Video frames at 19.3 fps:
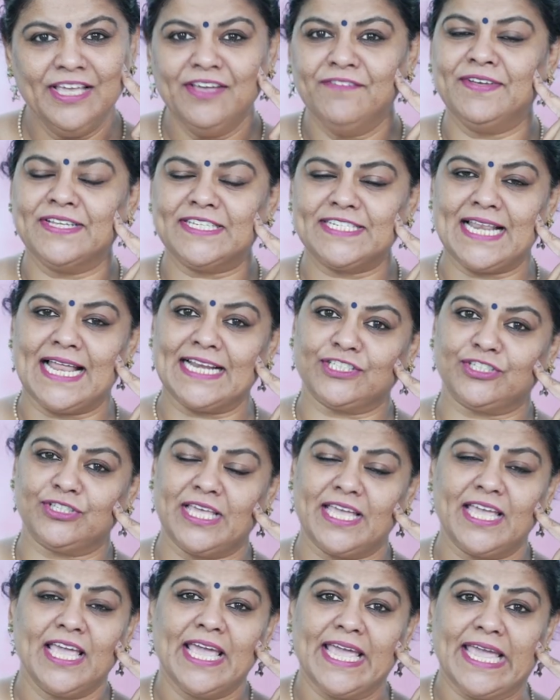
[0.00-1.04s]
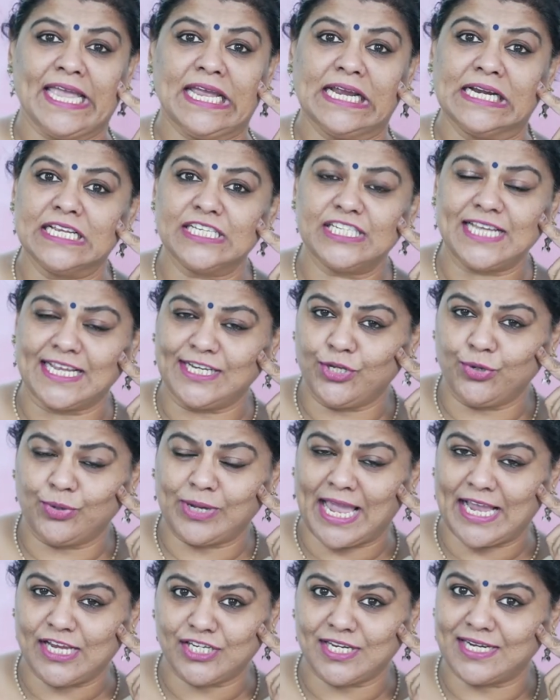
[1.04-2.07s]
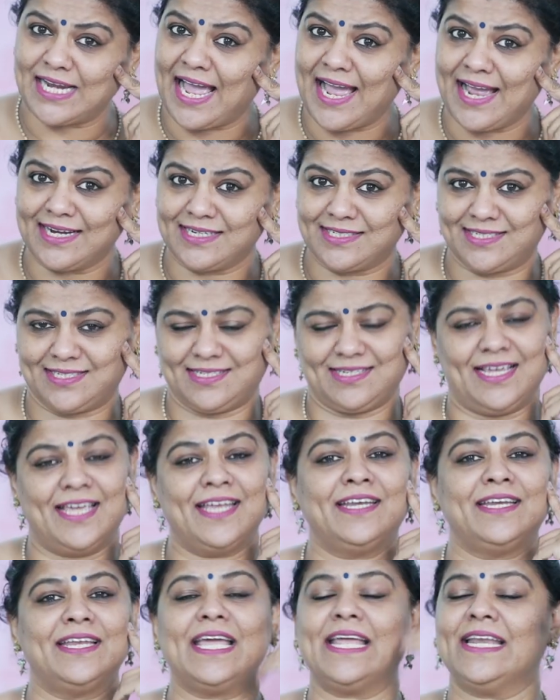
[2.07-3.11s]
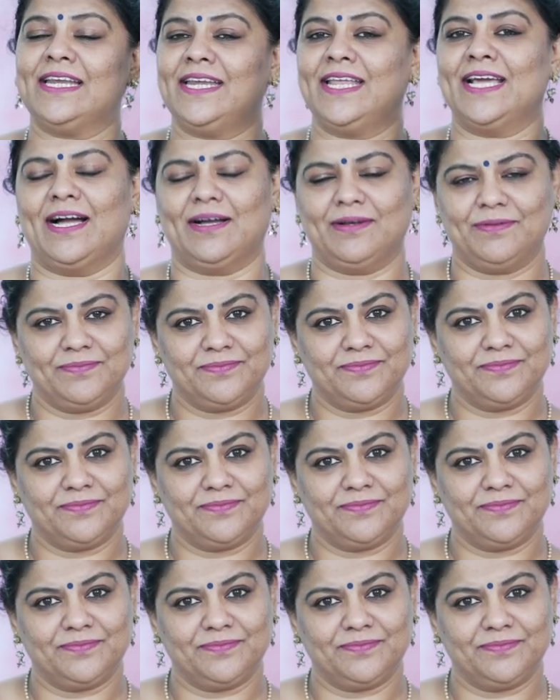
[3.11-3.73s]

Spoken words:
which led to the English Education Act in India.